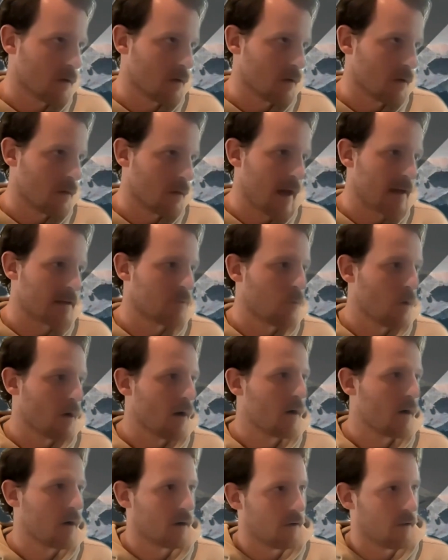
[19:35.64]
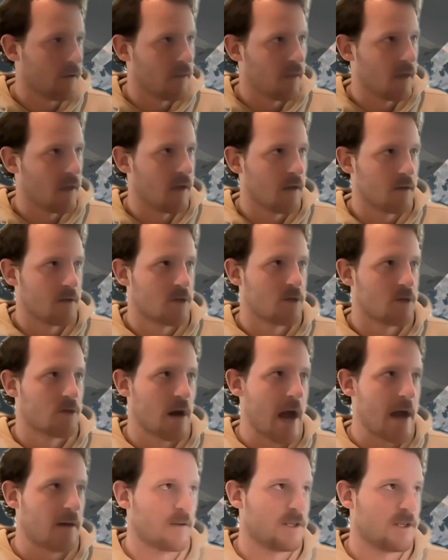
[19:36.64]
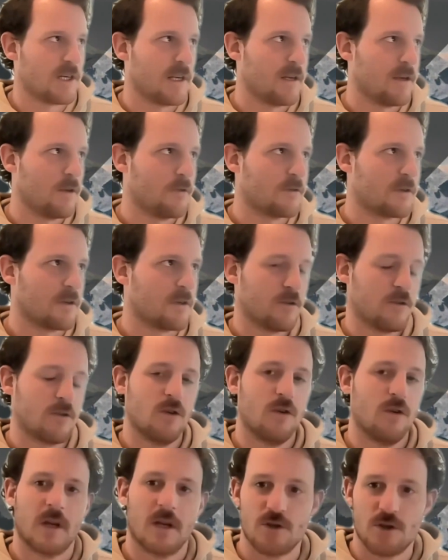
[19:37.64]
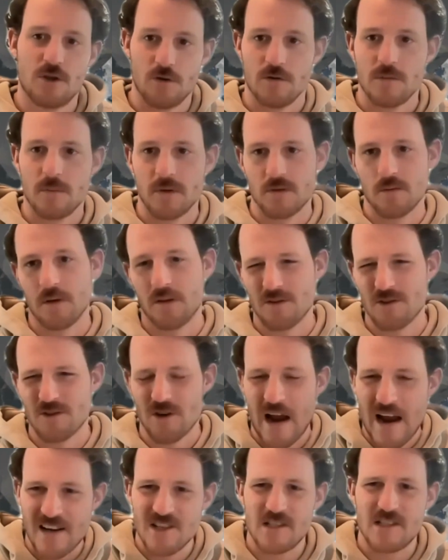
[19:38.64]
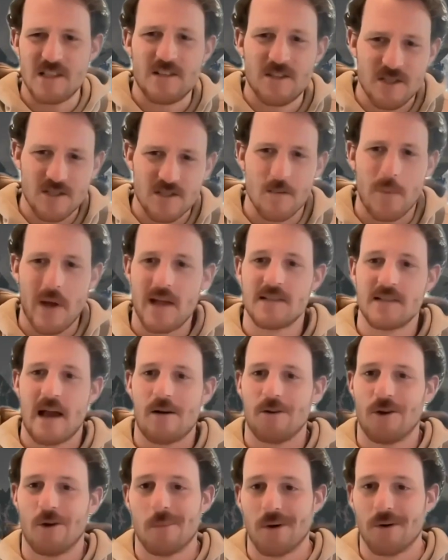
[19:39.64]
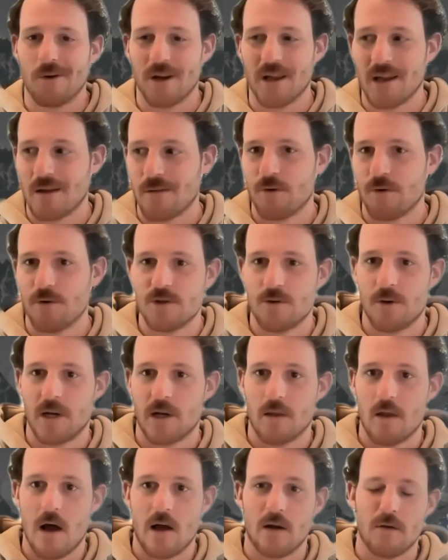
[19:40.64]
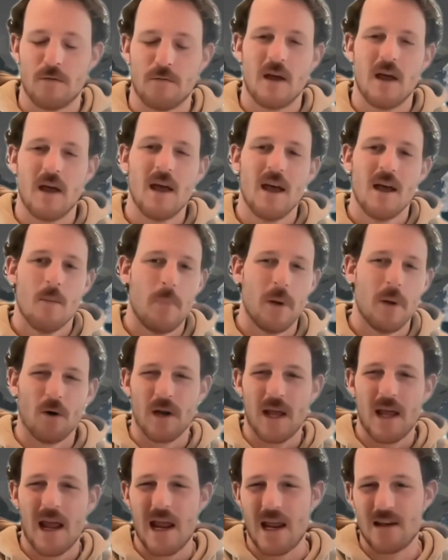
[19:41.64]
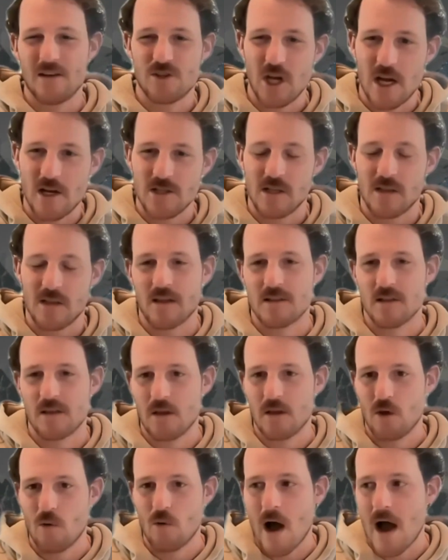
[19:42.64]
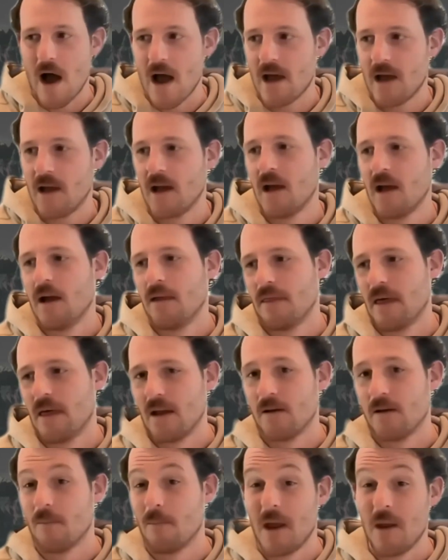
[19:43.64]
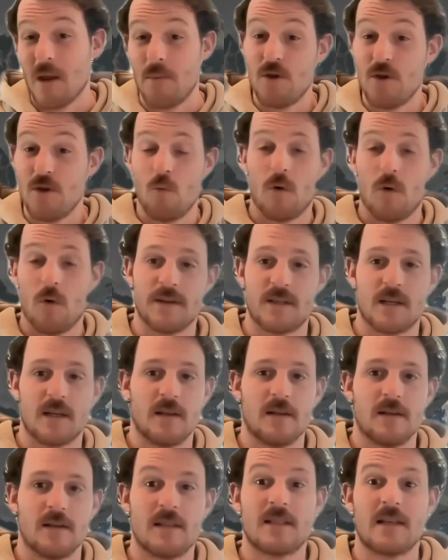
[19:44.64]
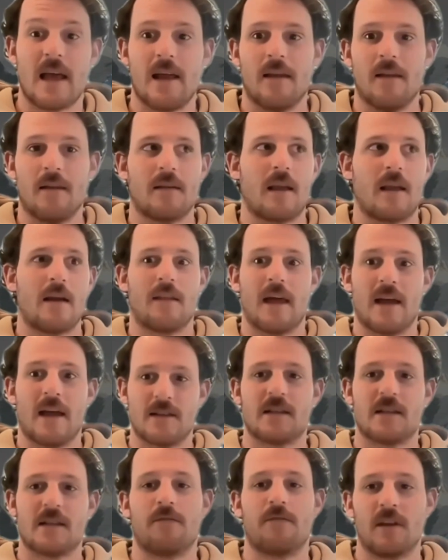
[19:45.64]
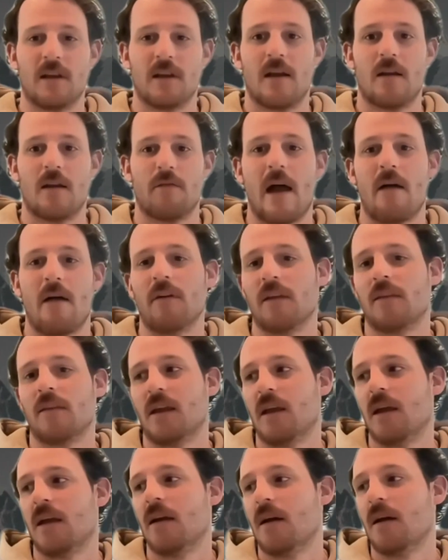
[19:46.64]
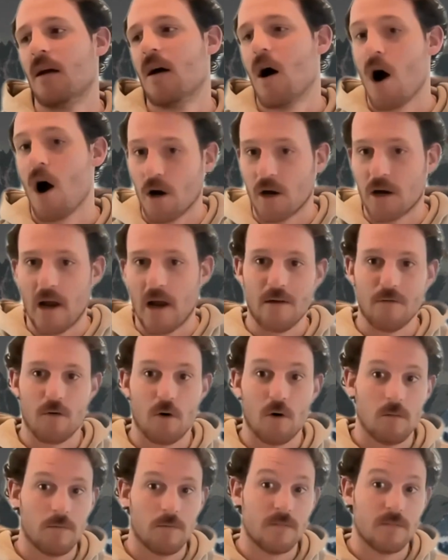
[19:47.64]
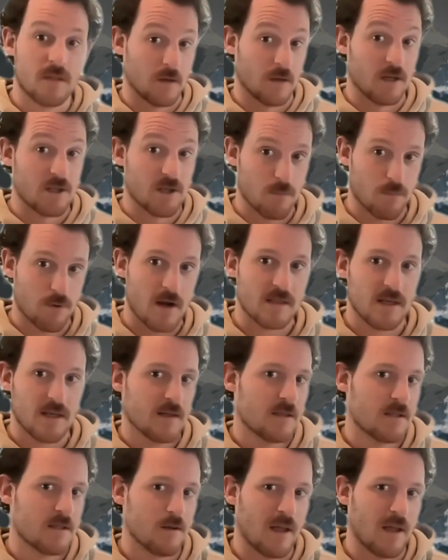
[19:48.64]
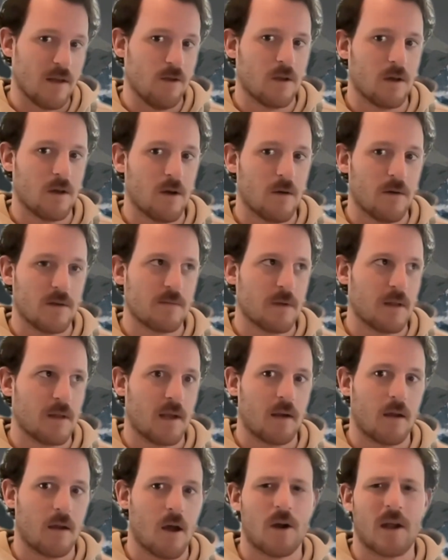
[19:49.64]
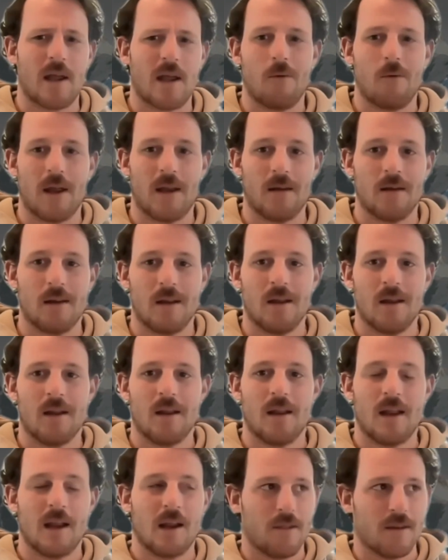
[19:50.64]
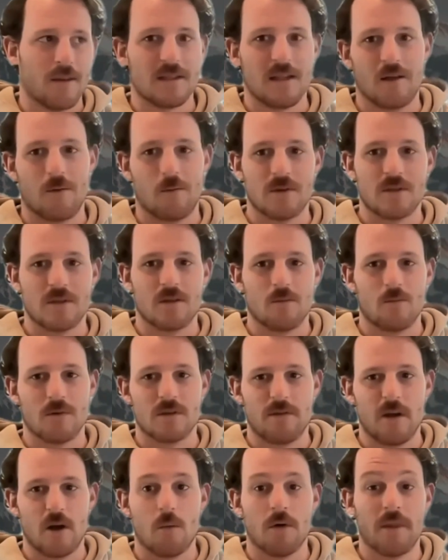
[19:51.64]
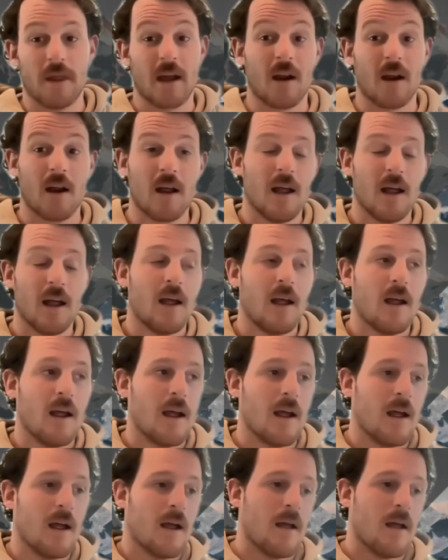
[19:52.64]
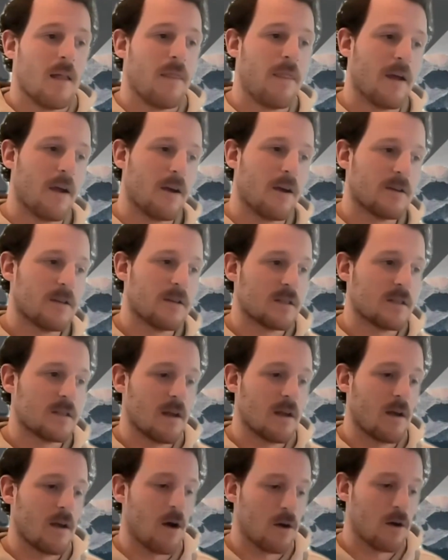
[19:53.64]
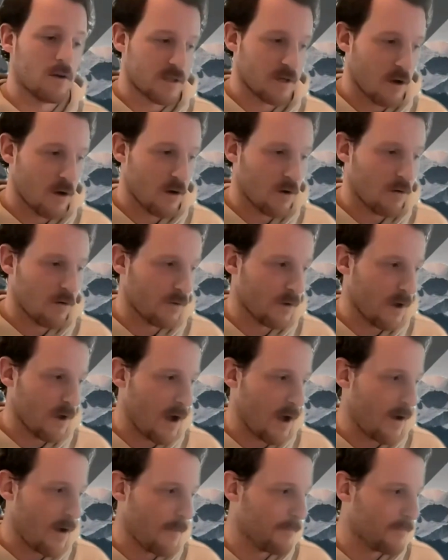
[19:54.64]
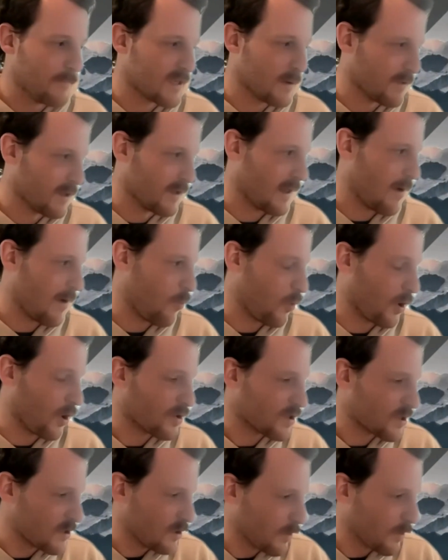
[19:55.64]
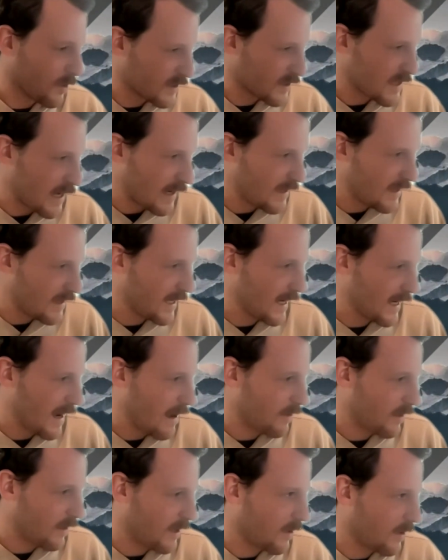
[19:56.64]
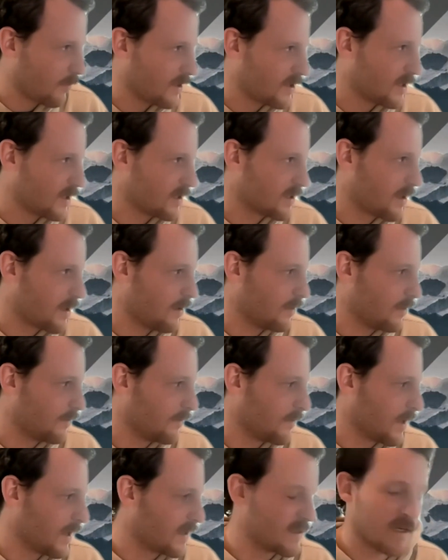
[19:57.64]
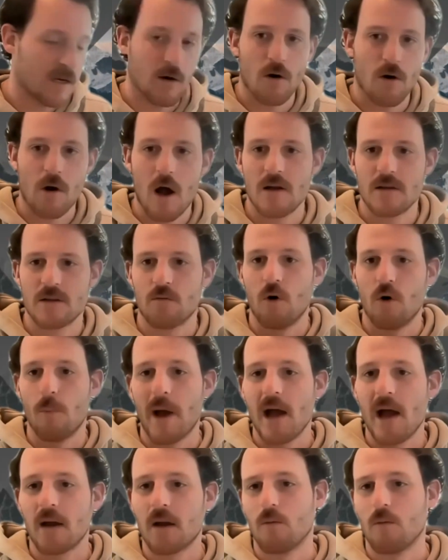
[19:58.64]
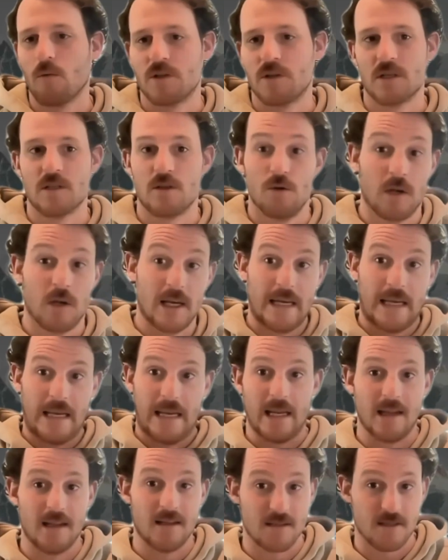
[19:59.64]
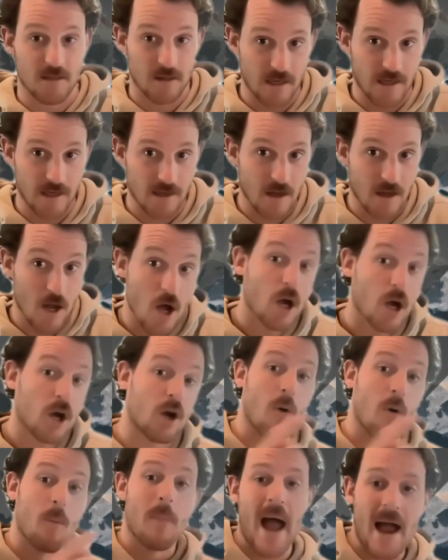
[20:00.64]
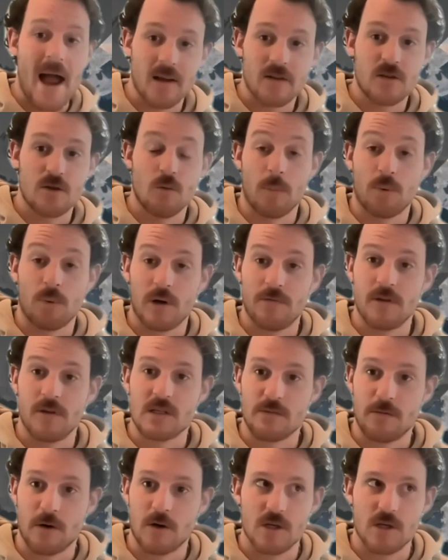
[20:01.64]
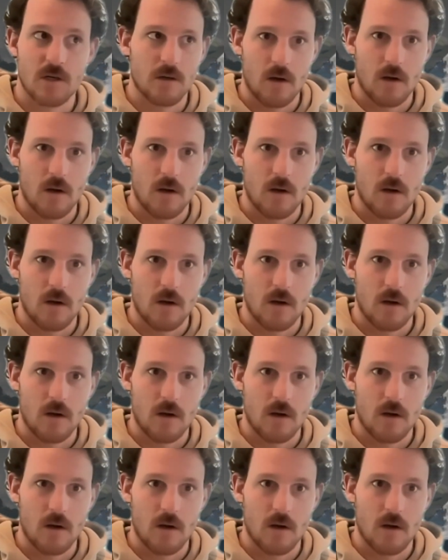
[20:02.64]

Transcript: that's where the strategy you can choose between those strategies, and it just depends how you're building. If you're doing a lot of building and changing things in the UI, then maybe you want to set kind of that safety net of having the archival deletion process so that you can always be like, okay, wait, here, this thing was available there. There's Also, something that we're super excited to get out here, which is called like zero cost rollback, which is you can easily go back to a previous version